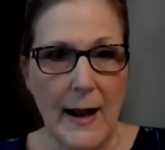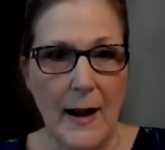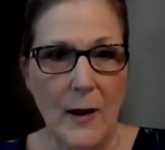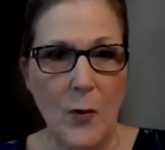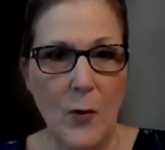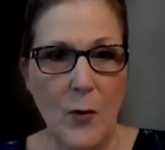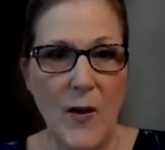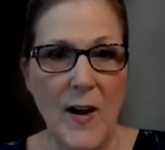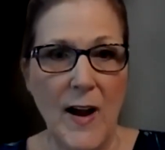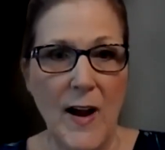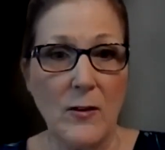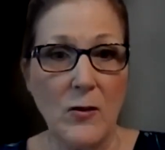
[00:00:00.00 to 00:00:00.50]

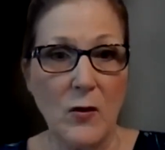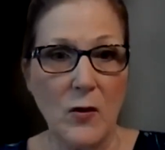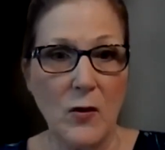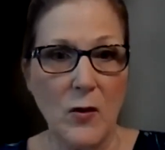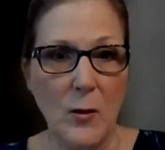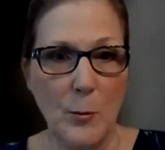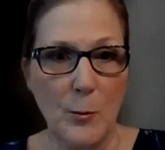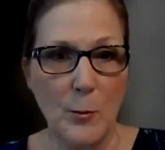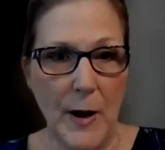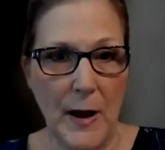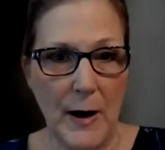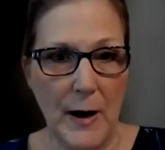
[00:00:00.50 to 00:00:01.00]
And that's
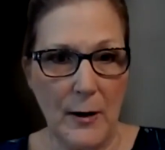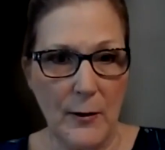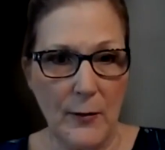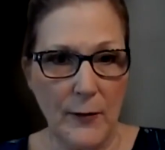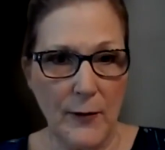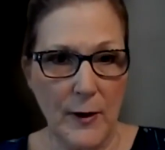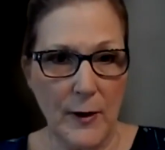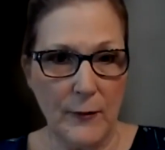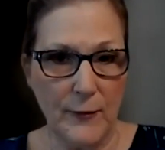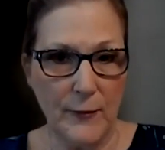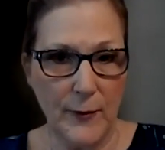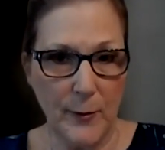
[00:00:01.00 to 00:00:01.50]
the
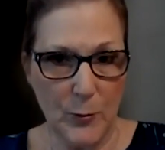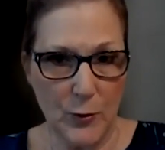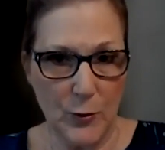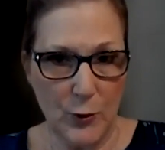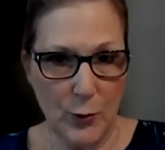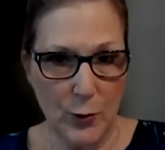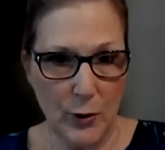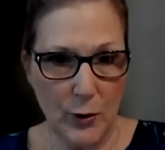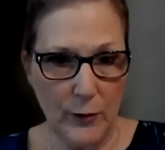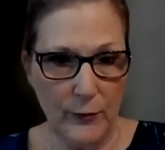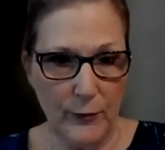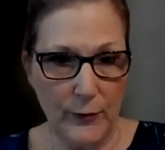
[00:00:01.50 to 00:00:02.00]
benefit from
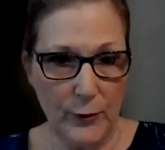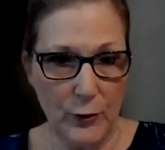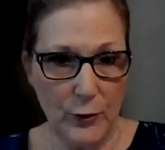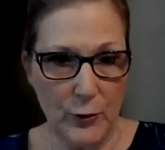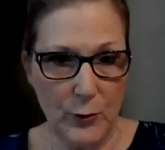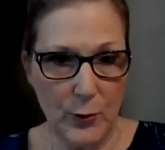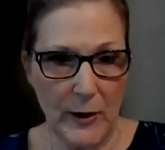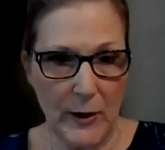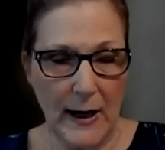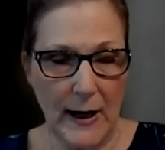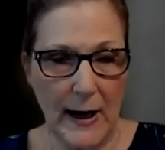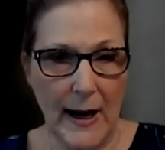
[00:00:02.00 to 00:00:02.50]
do it for
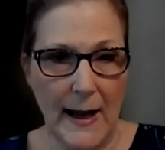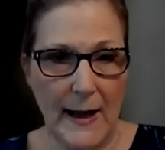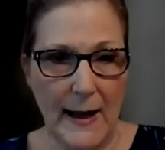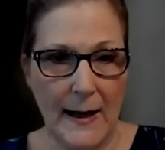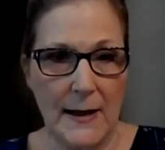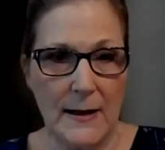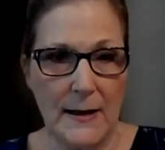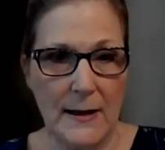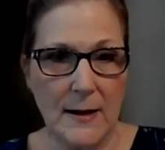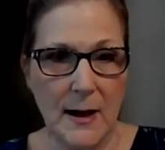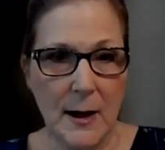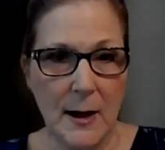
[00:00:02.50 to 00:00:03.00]
doing
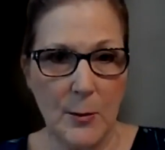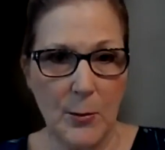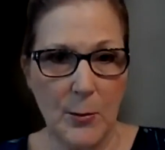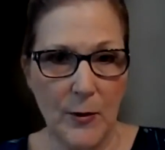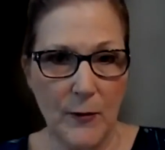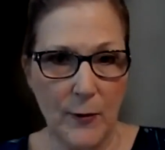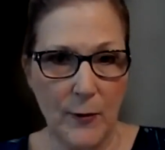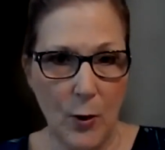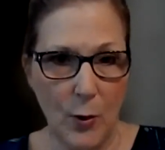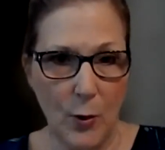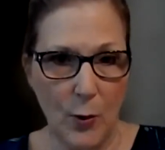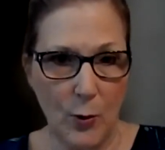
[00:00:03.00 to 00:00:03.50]
any type
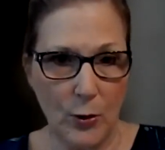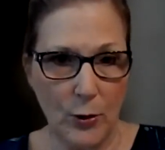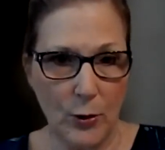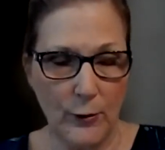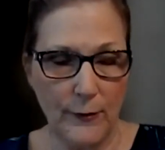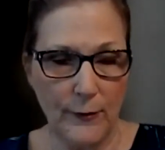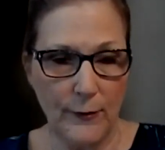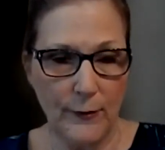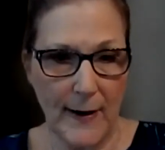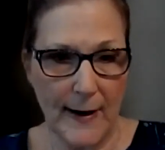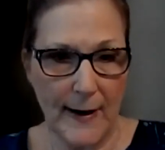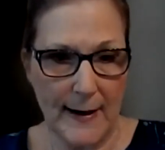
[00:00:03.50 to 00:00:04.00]
of
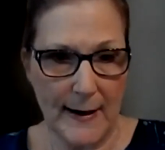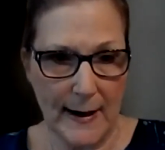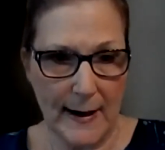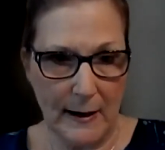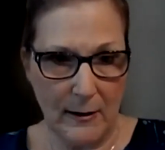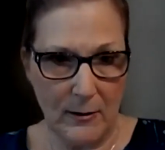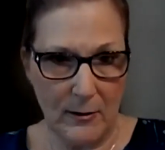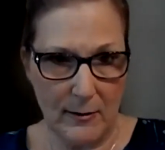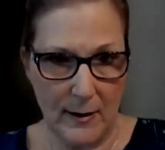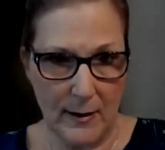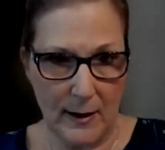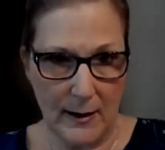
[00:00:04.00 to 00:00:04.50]
owner
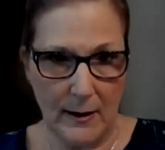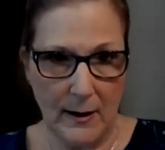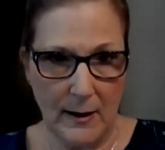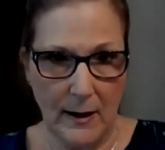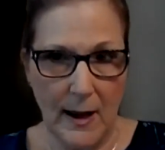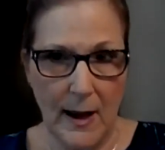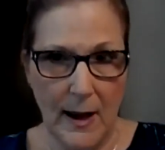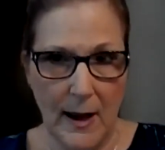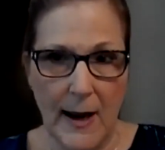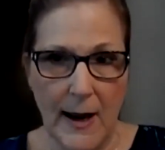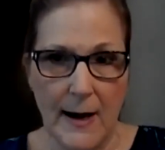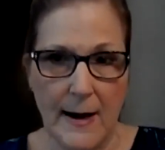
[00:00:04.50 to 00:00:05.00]
financing.
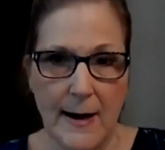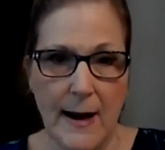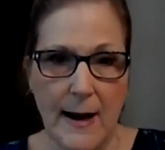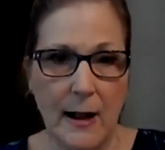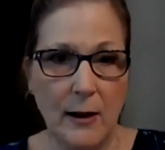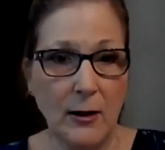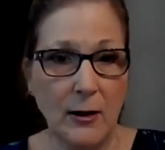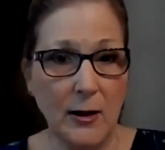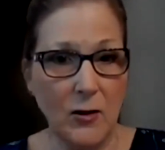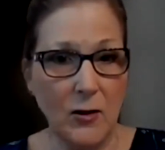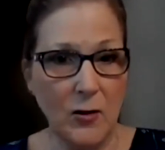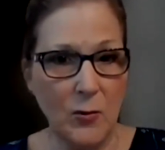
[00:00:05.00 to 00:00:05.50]

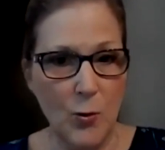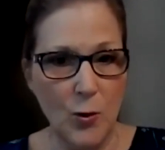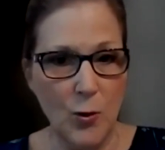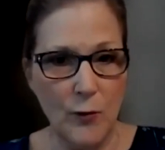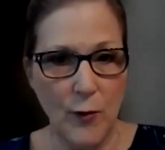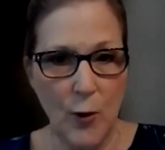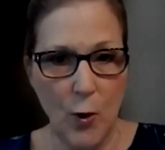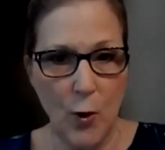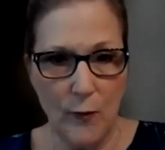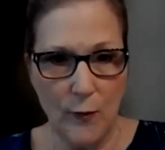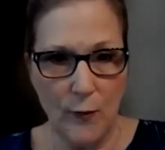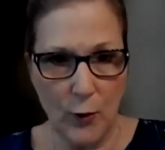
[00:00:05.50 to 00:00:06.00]
Now let's
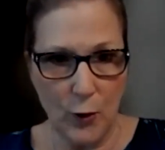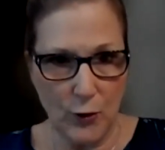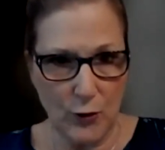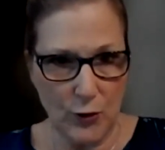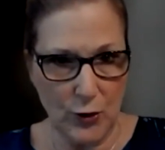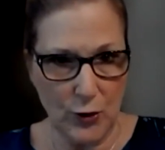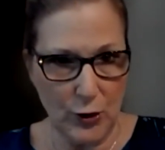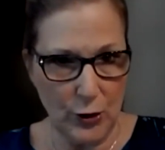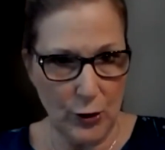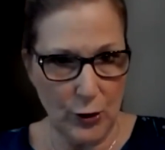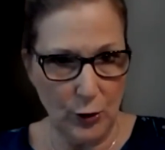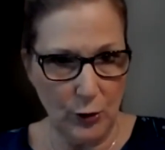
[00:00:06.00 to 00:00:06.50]
move over
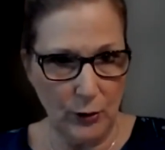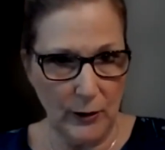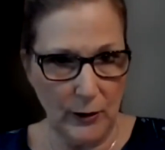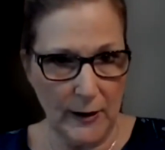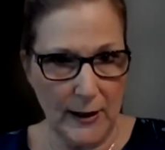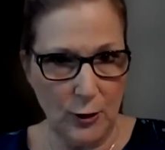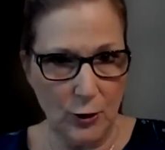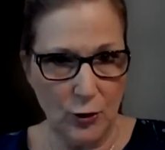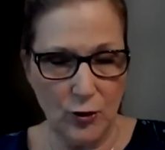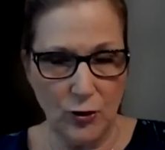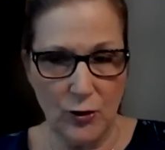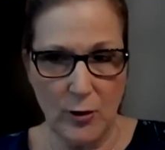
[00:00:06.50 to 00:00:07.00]
to your
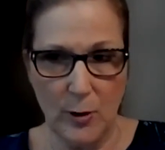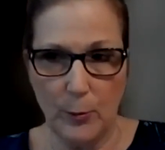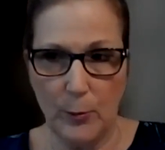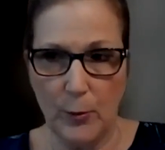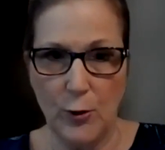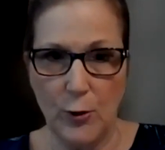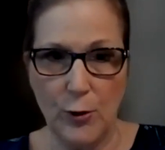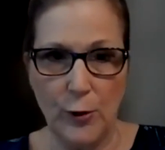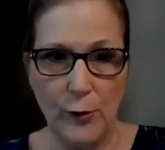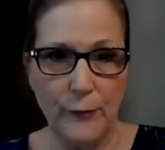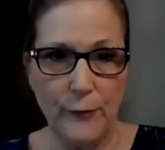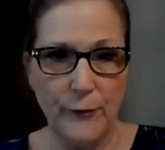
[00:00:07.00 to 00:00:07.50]
leadership
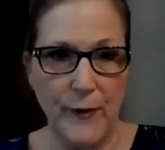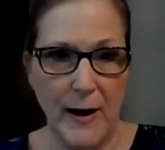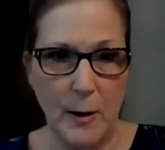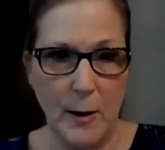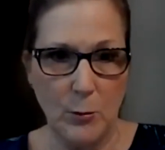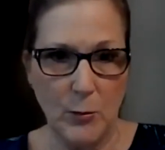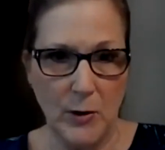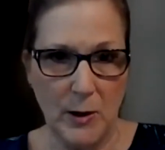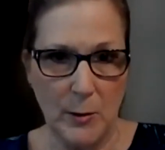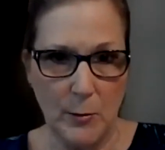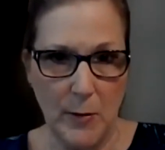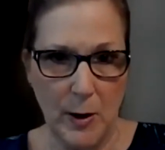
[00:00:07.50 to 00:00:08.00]
or your
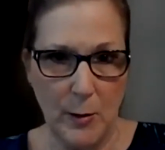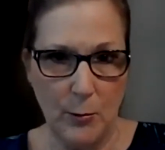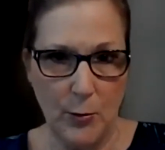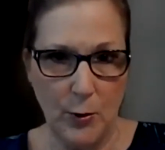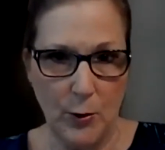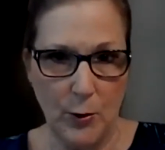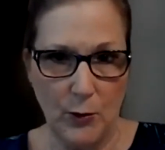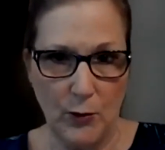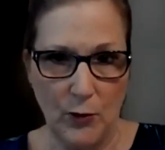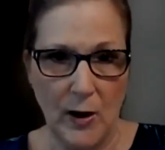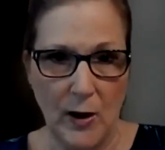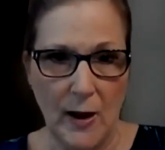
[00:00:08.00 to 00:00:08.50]
family
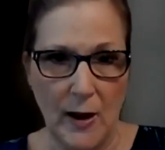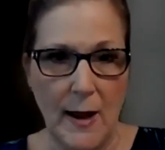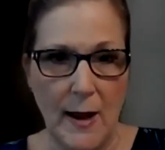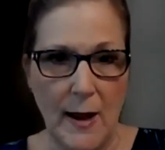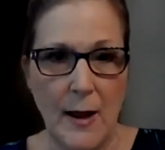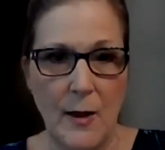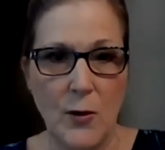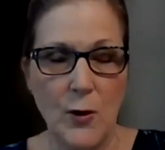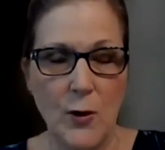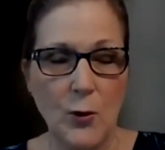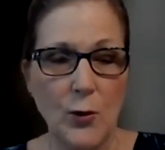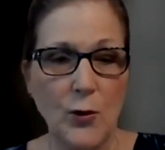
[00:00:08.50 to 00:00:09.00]
members.
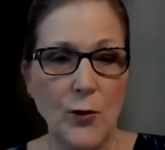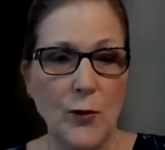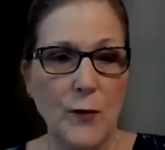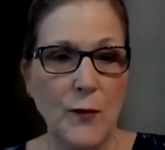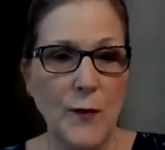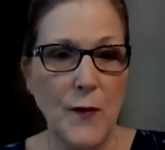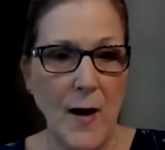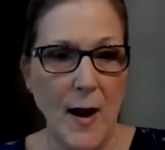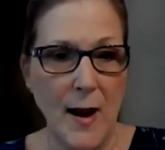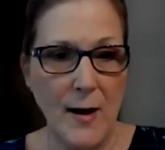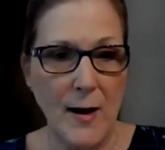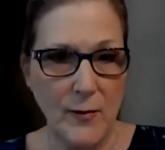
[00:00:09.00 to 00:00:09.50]
There's
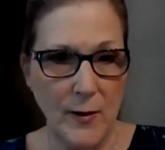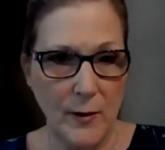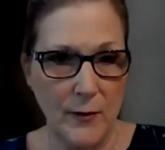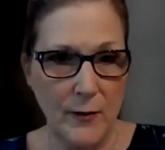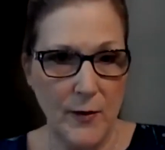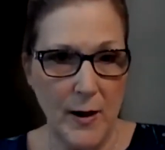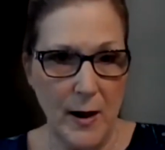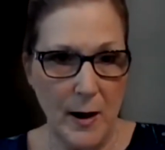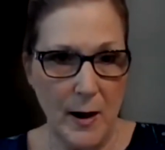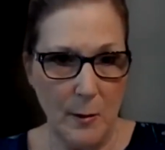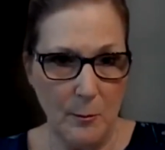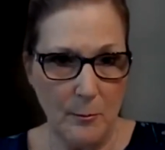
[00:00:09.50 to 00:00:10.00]
five
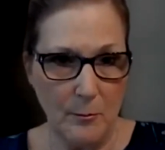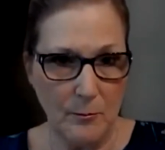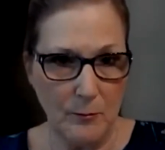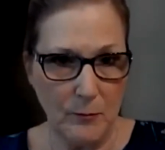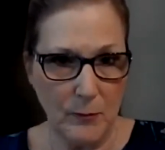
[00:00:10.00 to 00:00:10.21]
of them.